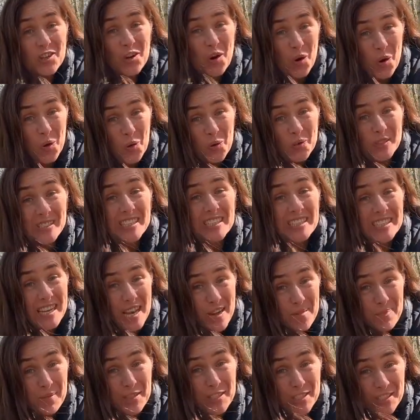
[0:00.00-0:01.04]
cold
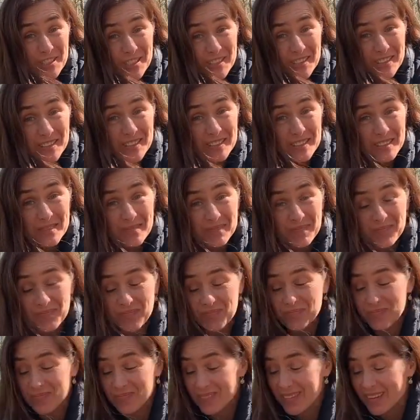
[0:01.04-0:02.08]
temperatures?
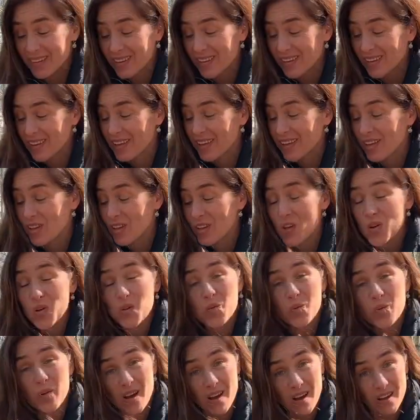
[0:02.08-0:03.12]

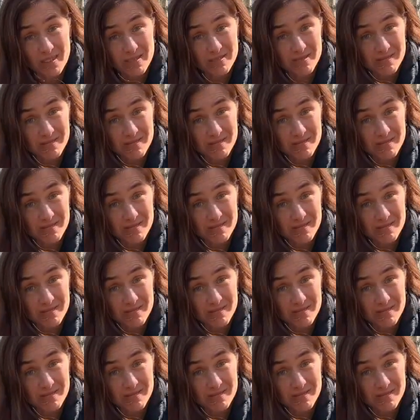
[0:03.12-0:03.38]
Well,